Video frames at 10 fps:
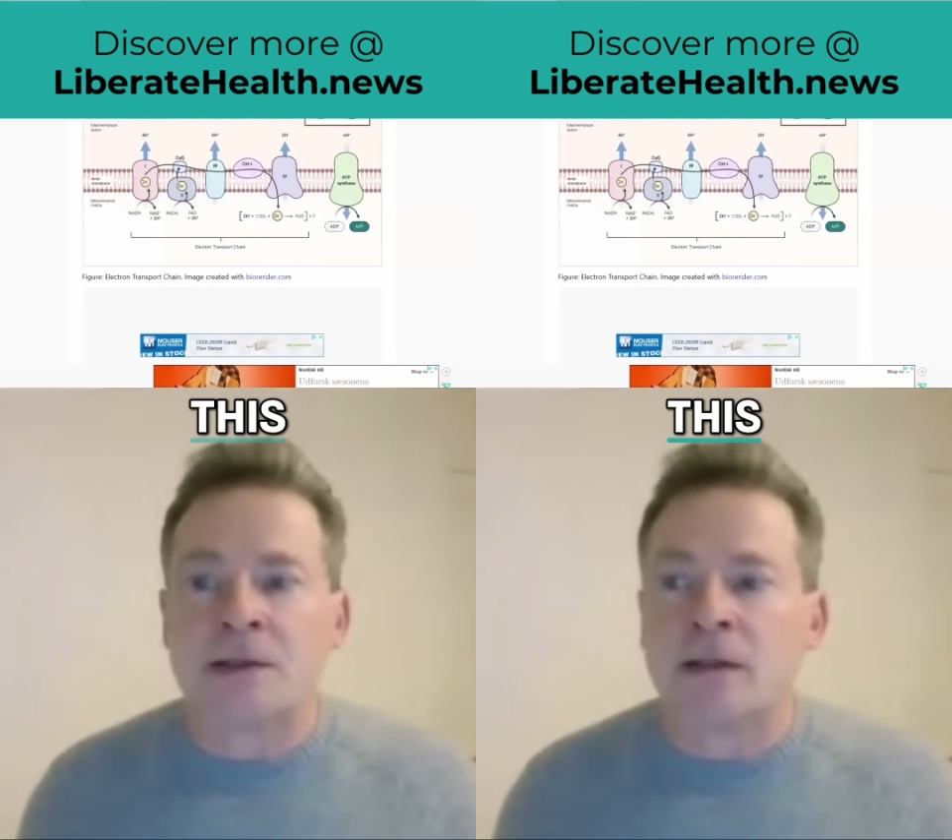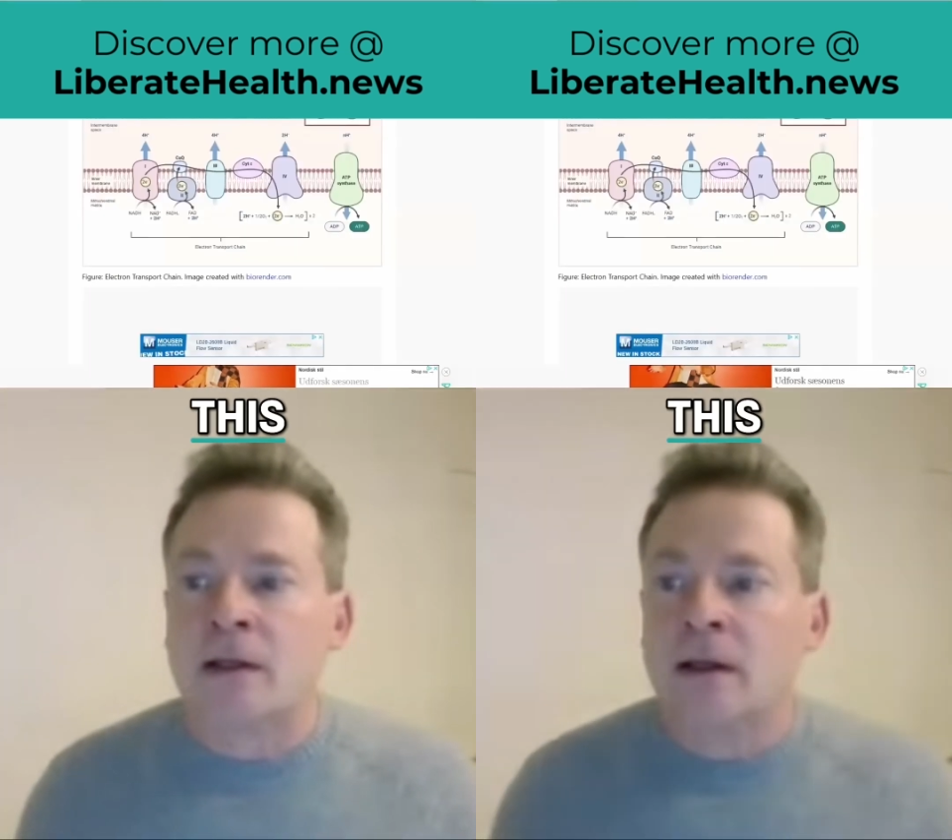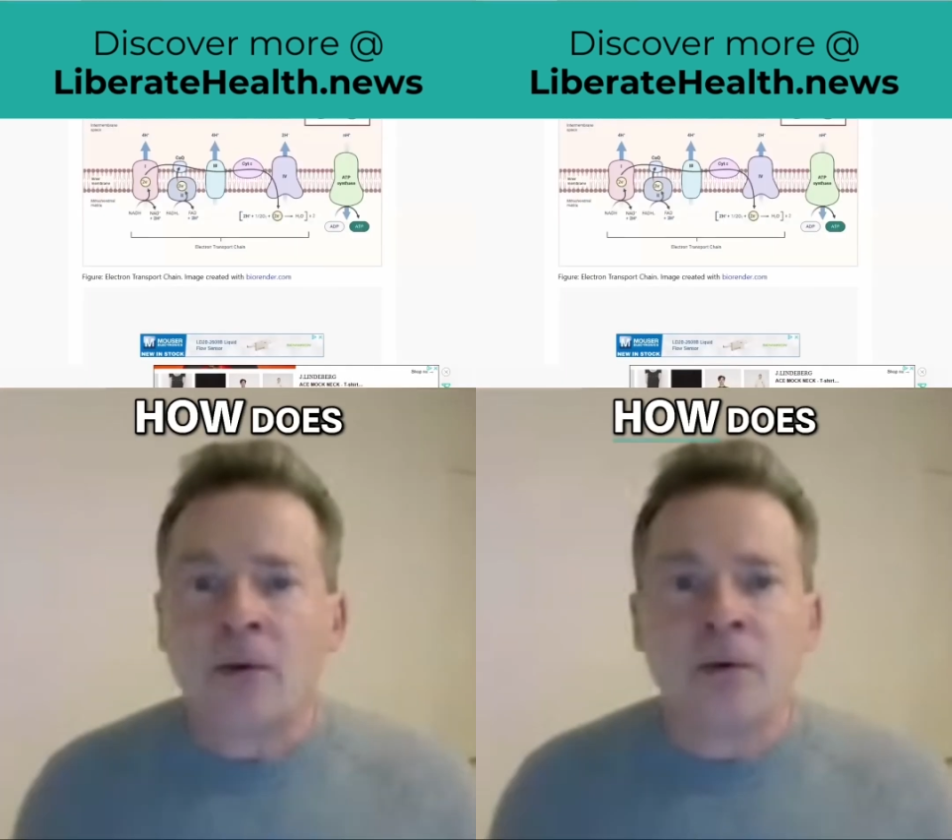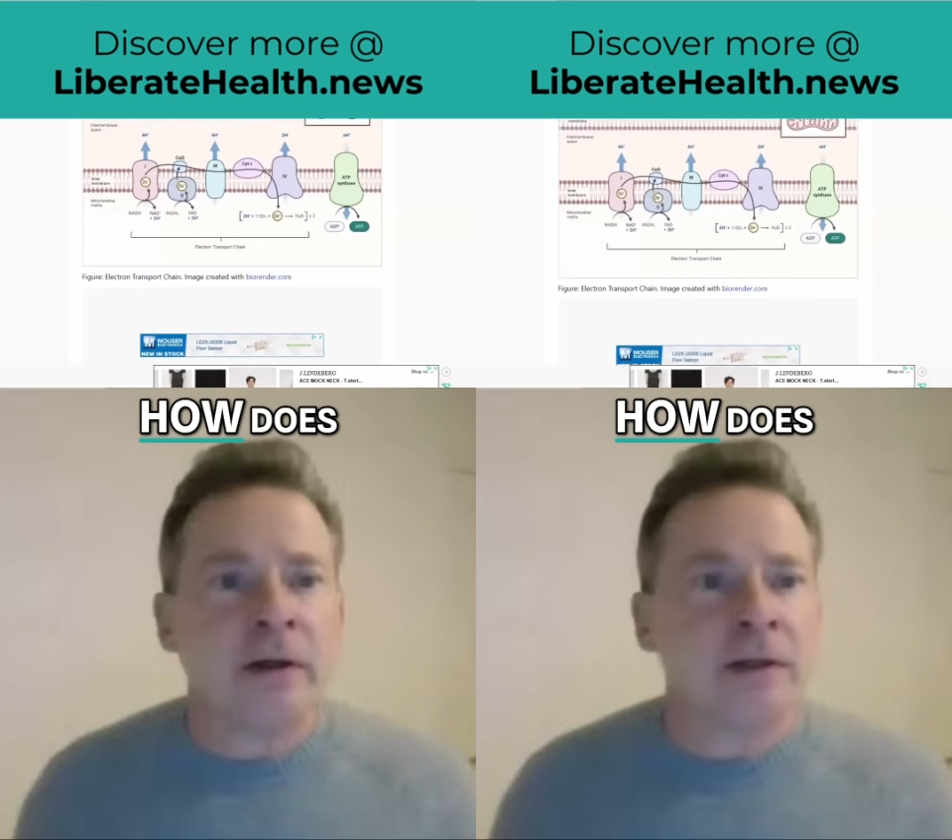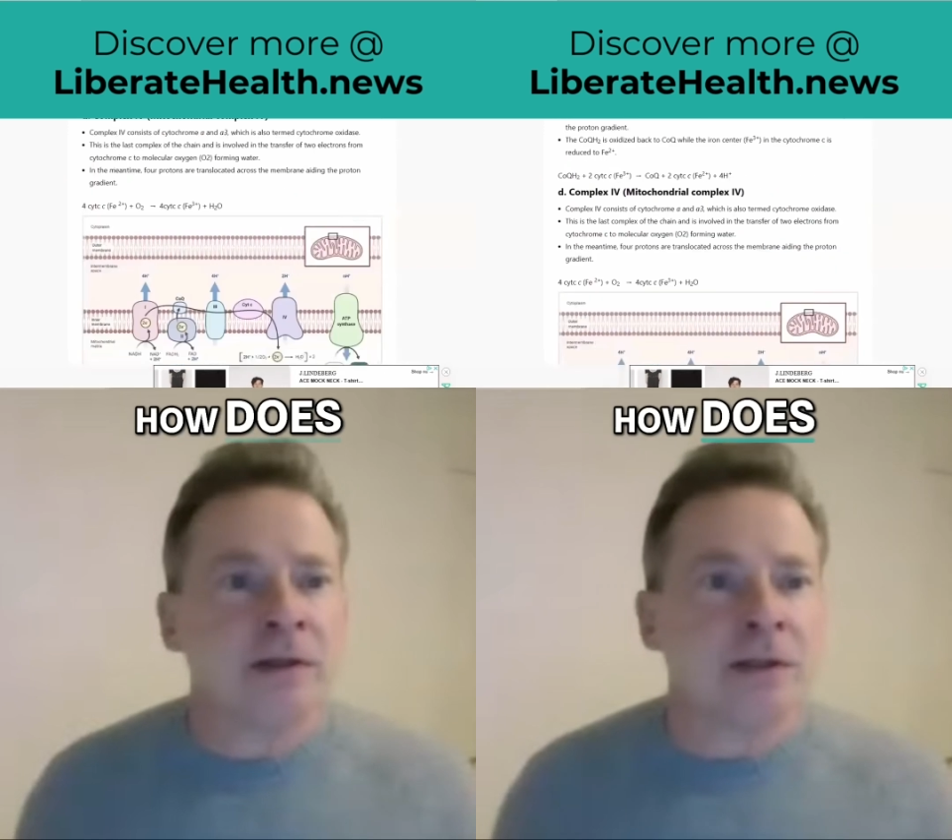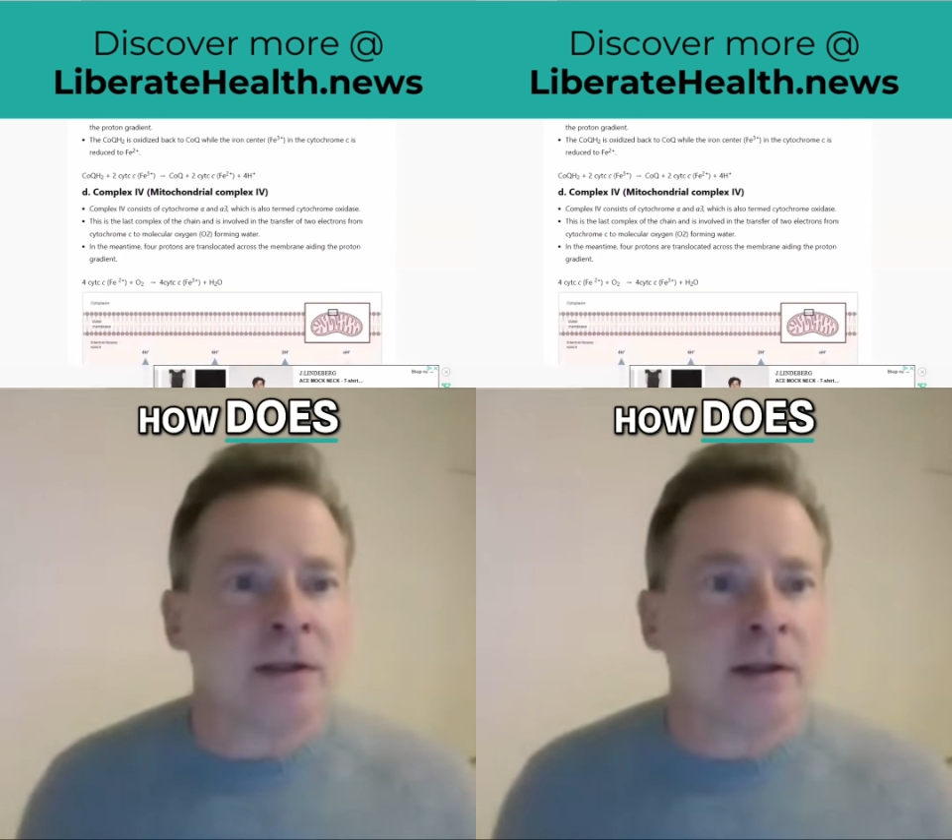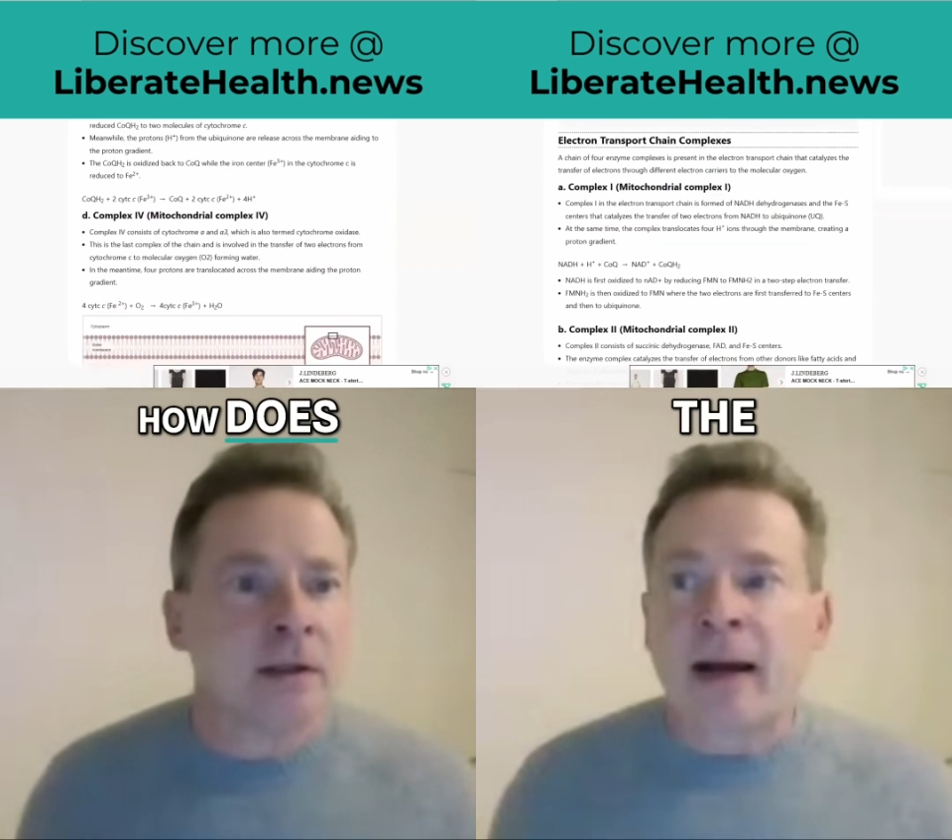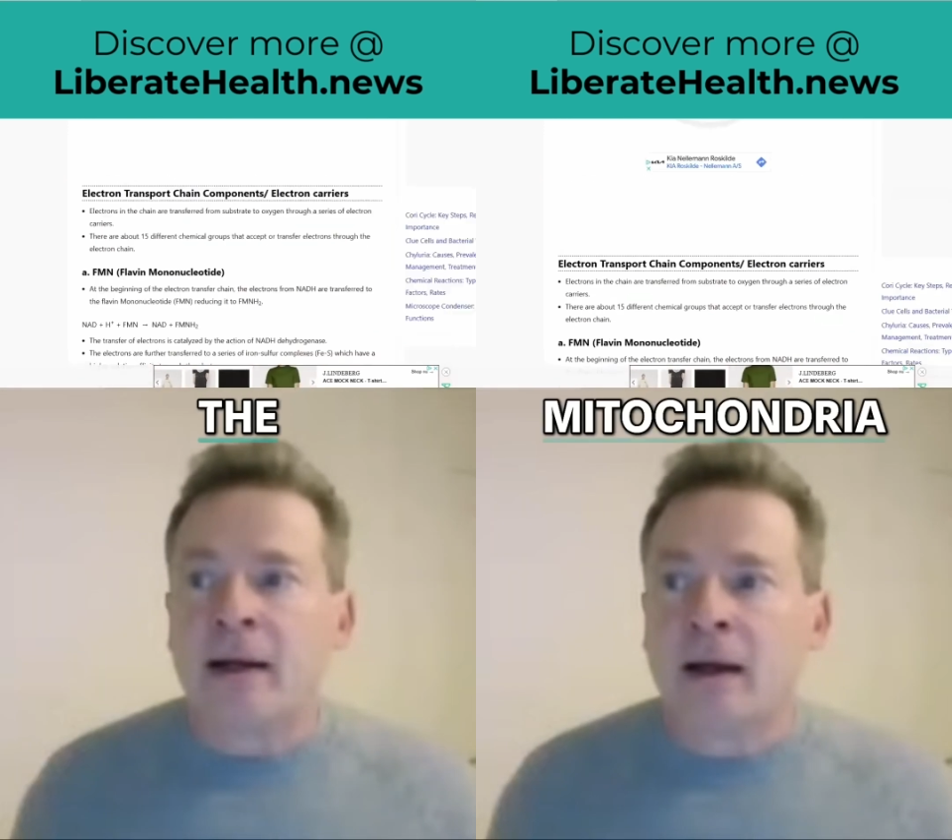this, how does
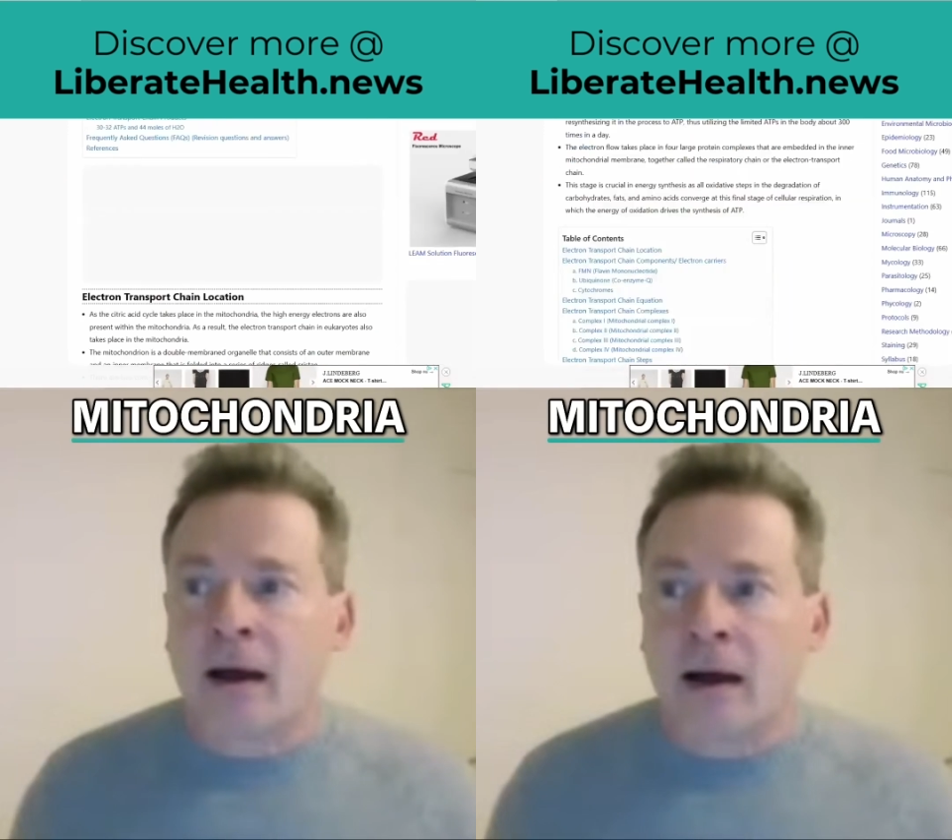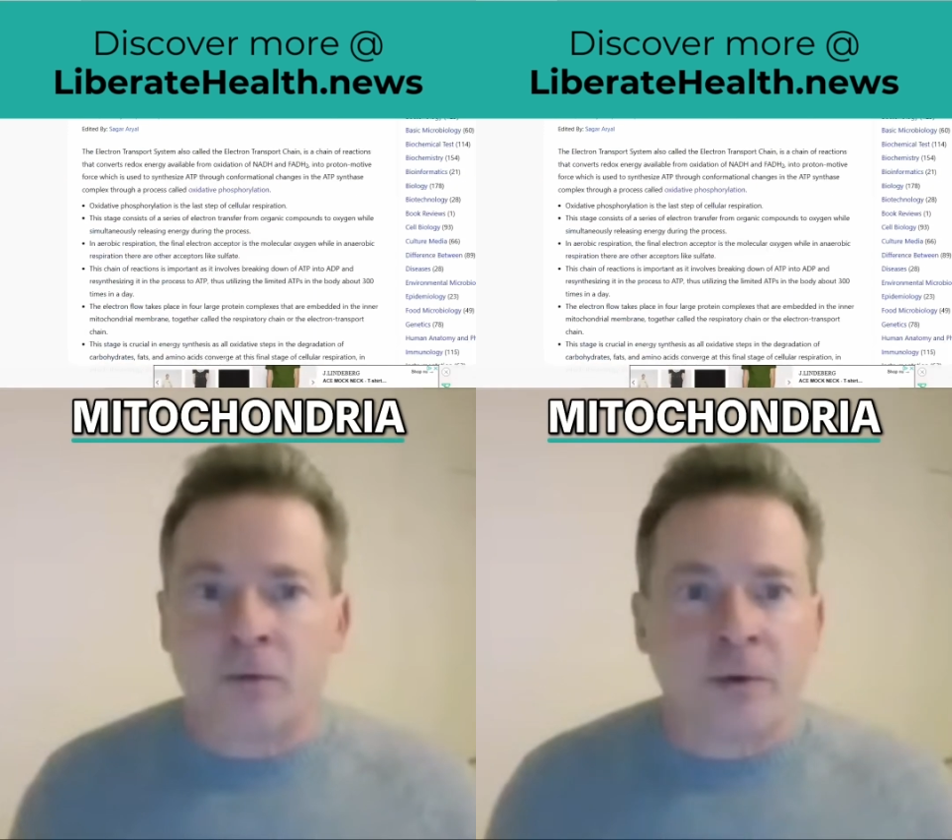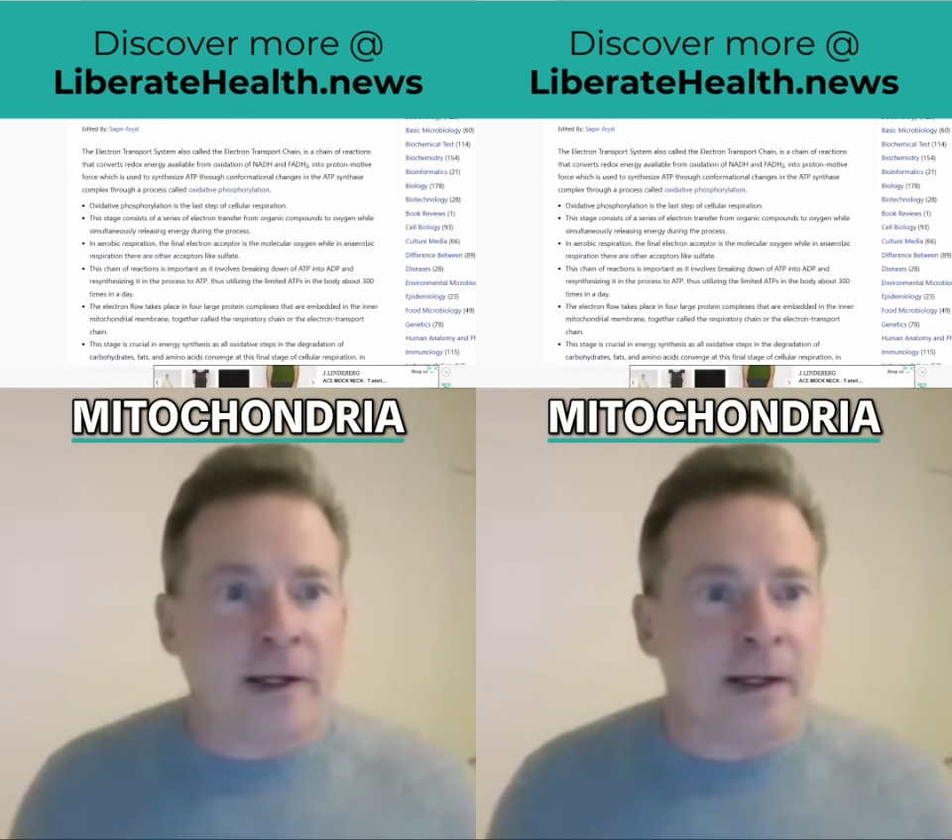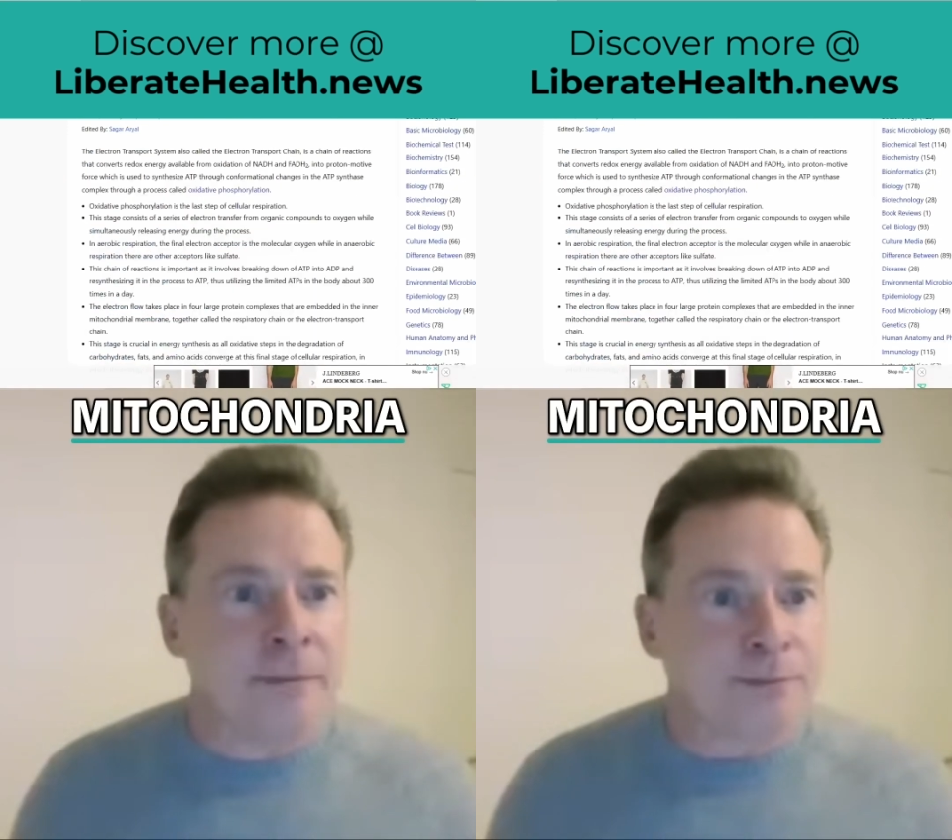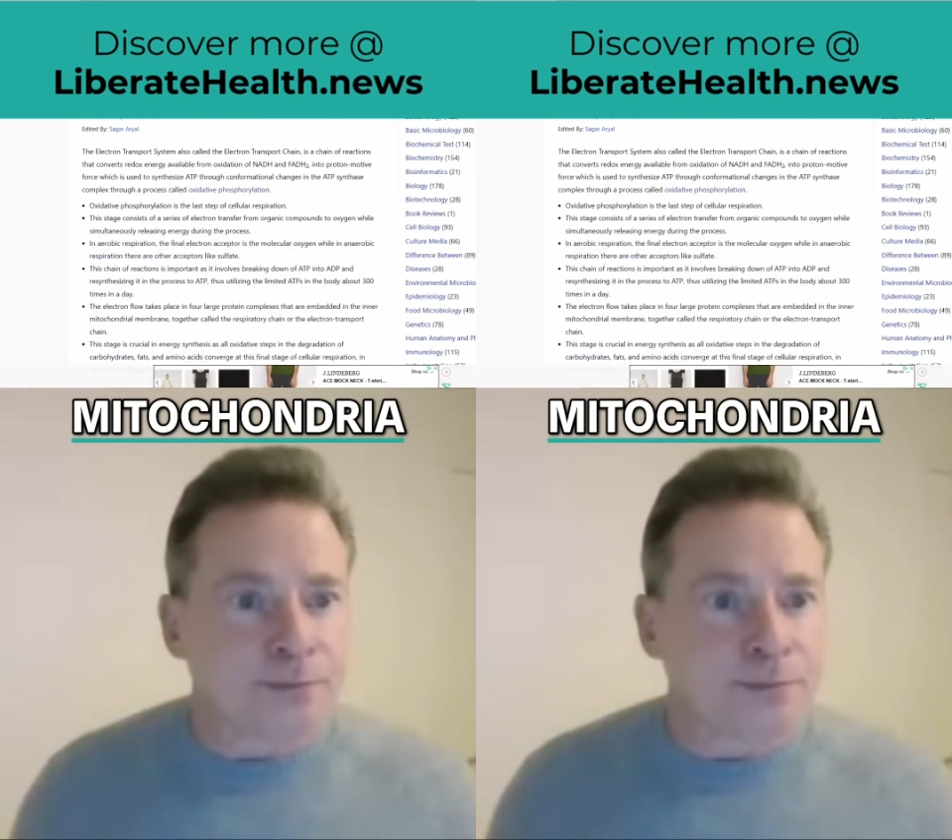the mitochondria